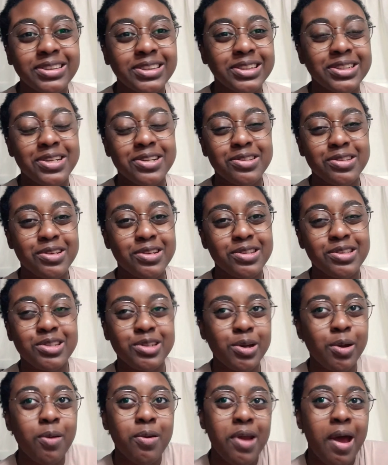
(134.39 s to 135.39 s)
It could
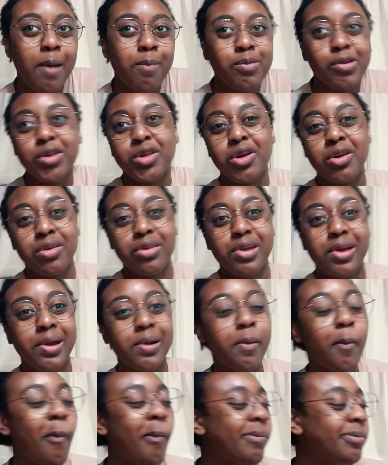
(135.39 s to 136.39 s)
still not be their thing.